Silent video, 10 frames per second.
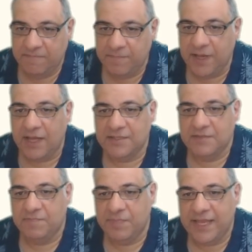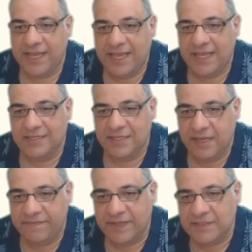but black has a
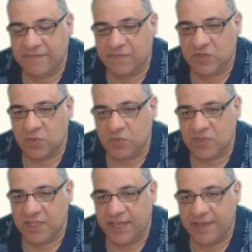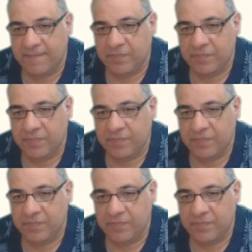defensive resource there.